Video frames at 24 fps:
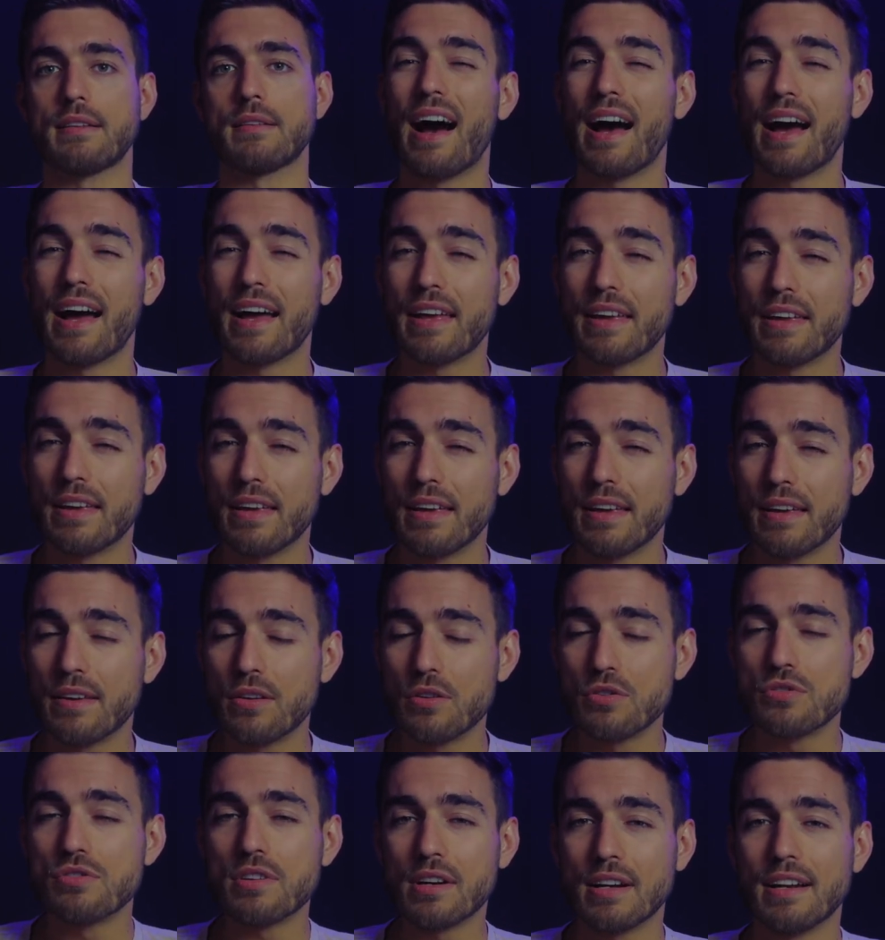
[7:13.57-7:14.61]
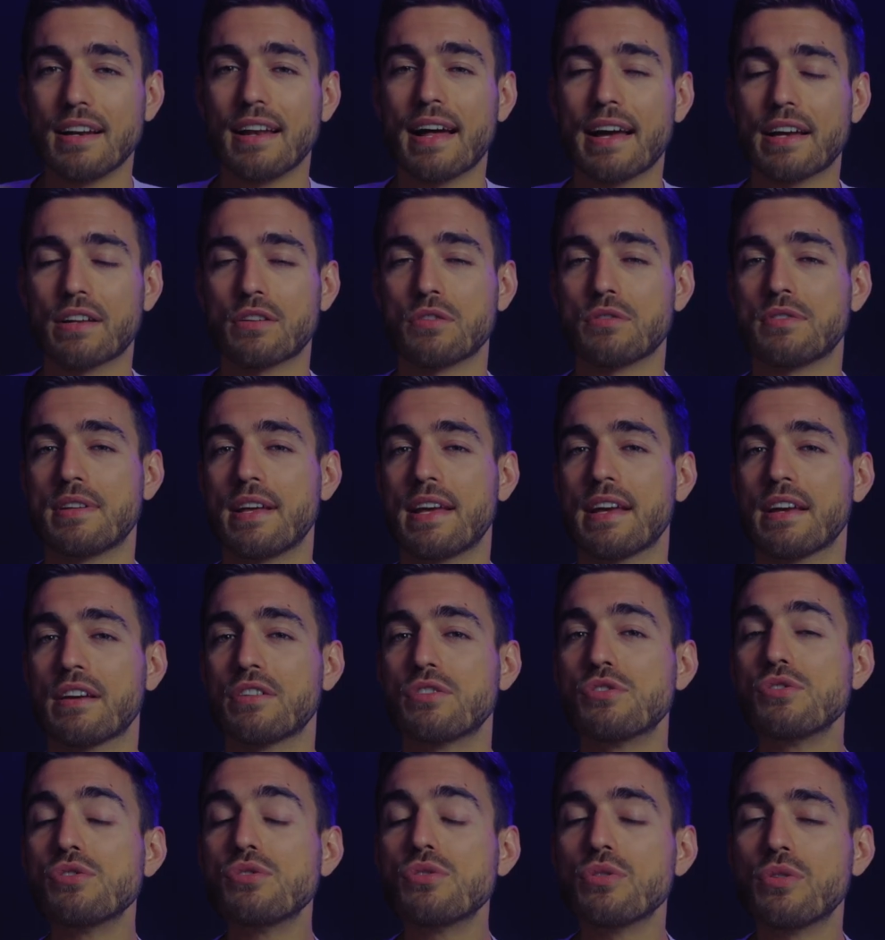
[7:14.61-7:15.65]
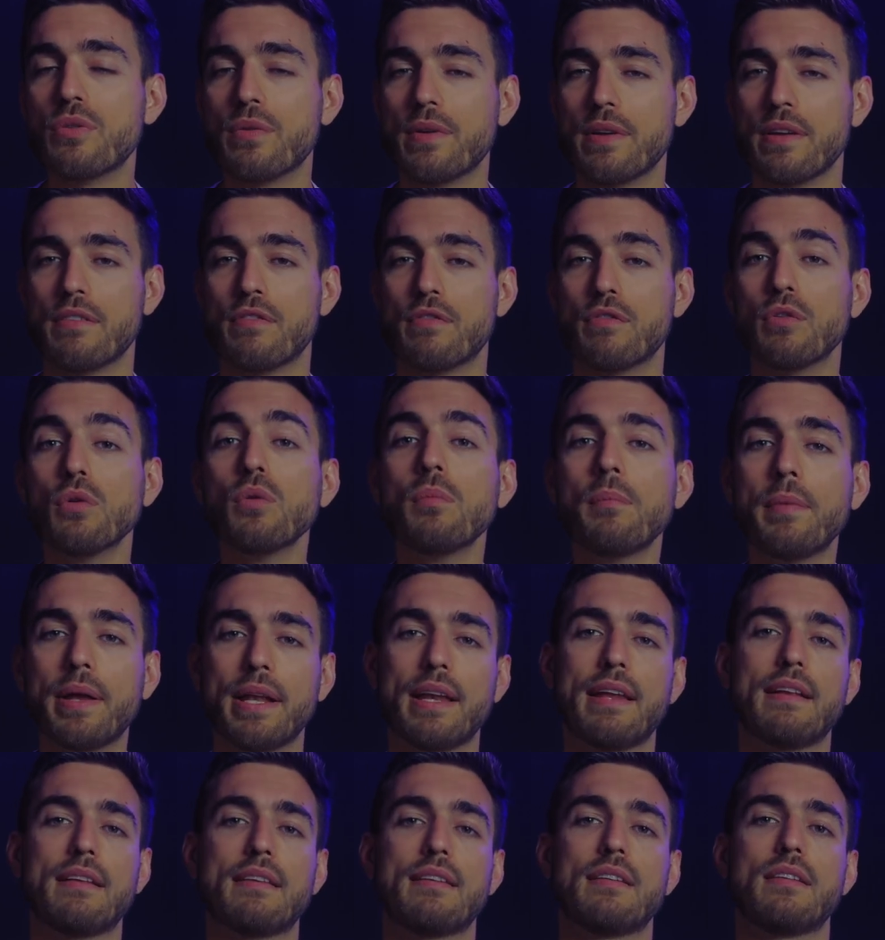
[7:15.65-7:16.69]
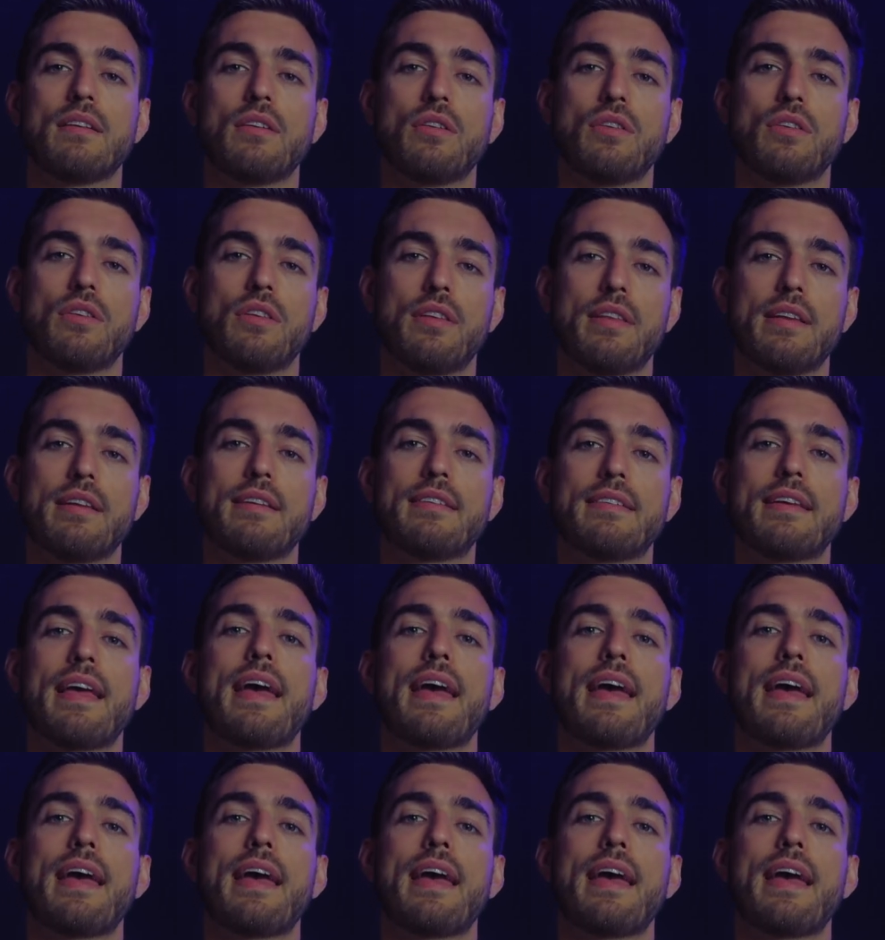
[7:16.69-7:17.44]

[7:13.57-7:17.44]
I usually like to take 2 to 3 full minutes on this